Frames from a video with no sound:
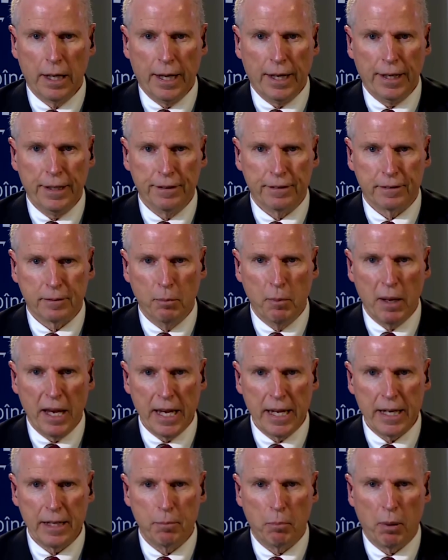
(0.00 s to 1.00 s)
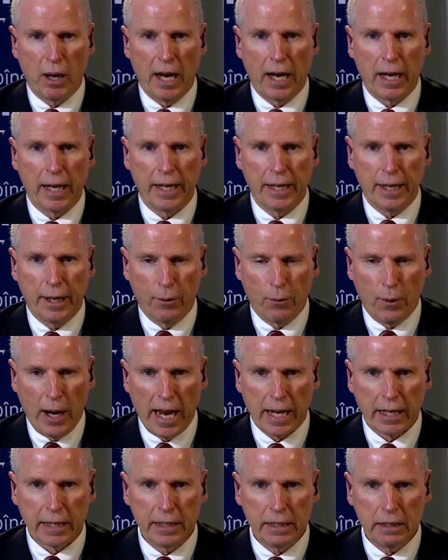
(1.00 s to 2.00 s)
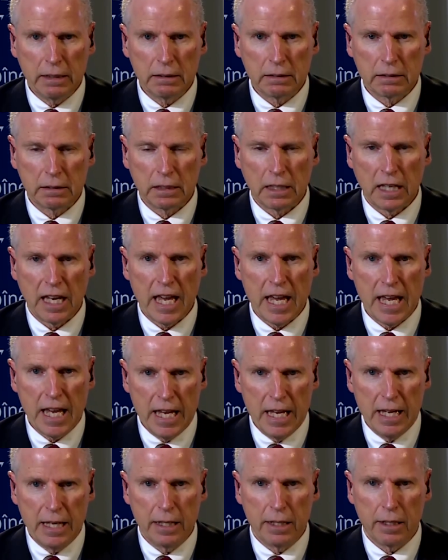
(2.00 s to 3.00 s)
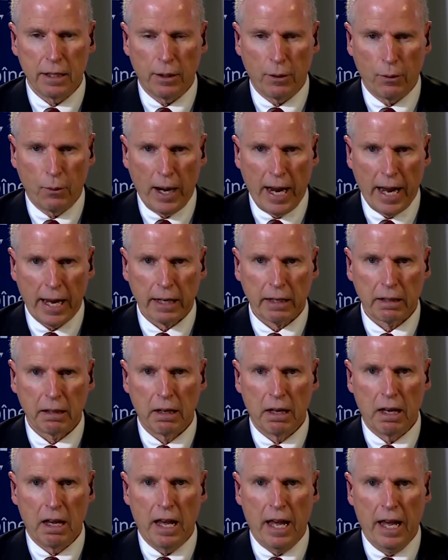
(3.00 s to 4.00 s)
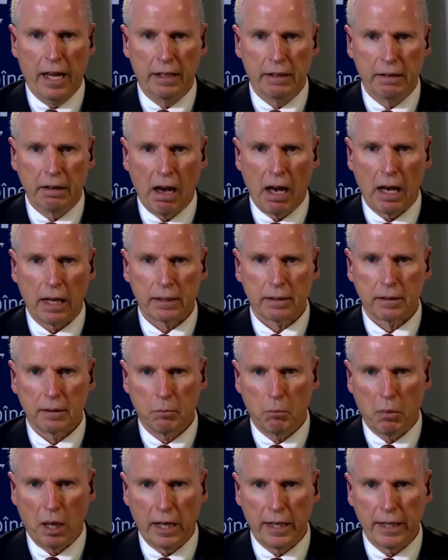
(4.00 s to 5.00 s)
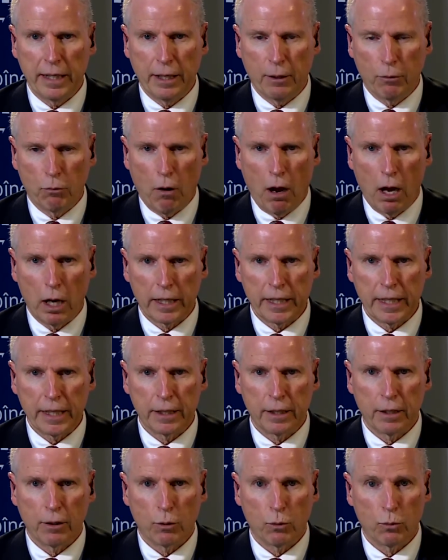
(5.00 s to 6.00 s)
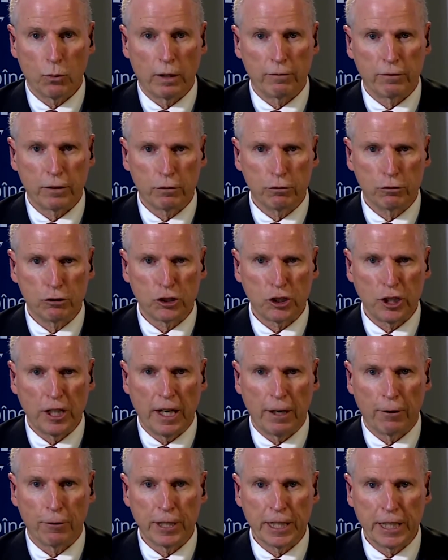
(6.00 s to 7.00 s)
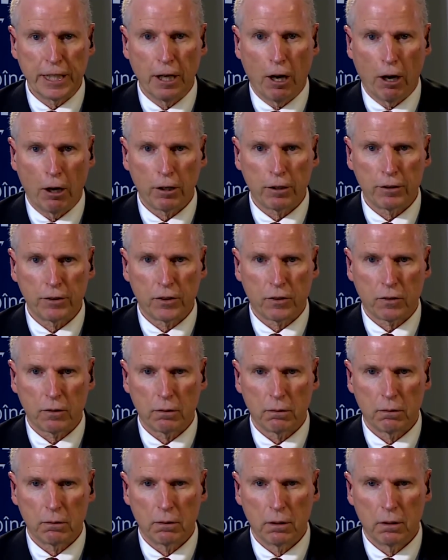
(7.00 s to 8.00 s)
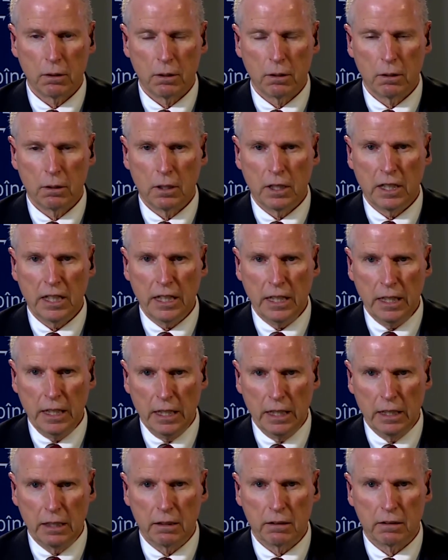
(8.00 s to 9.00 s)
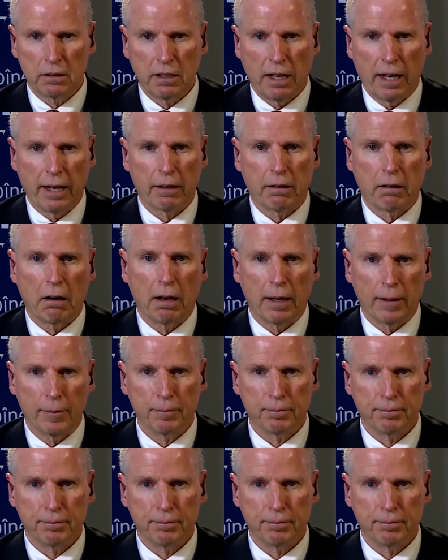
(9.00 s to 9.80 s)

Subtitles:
is made by Iraqis in Iraq and not by Iranian Revolutionary Guards in Tehran.